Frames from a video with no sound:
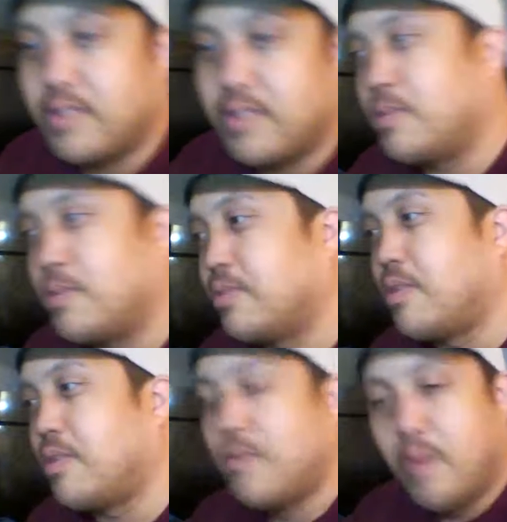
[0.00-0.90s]
So
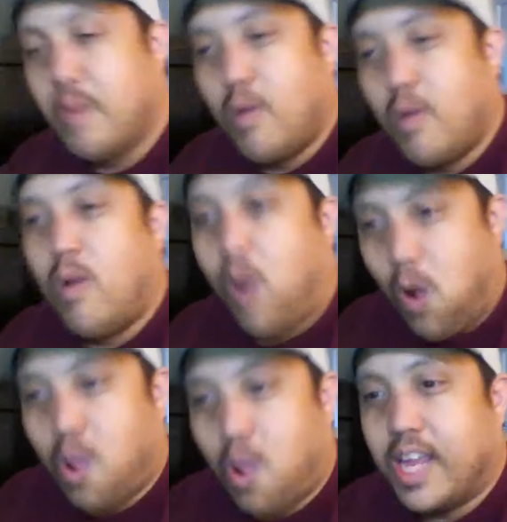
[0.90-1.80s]

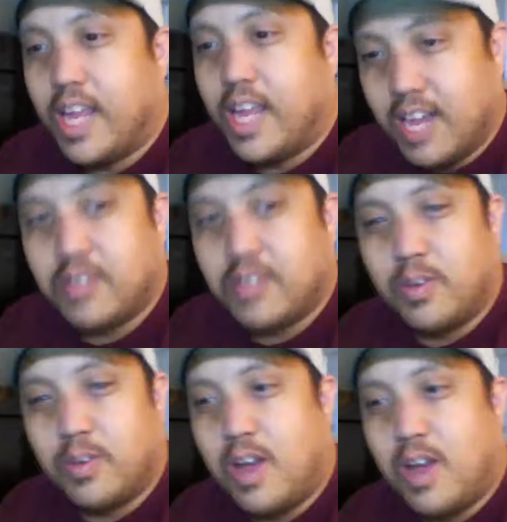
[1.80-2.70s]
he does hold
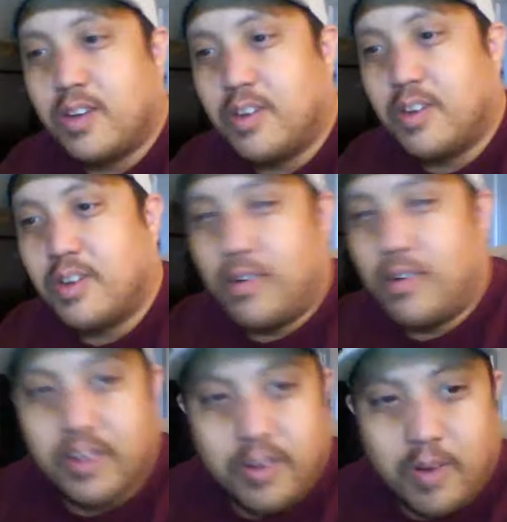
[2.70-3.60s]
on to all the
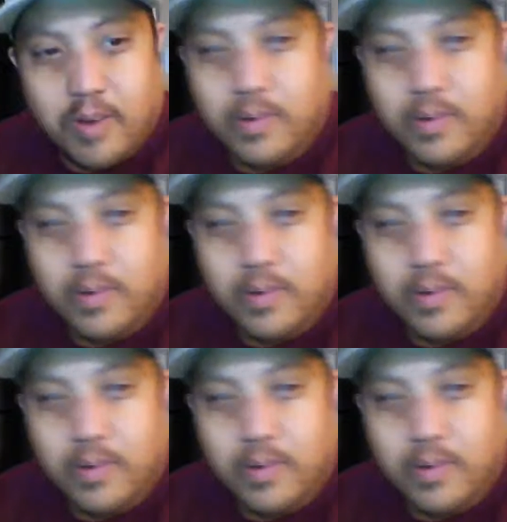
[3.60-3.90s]
original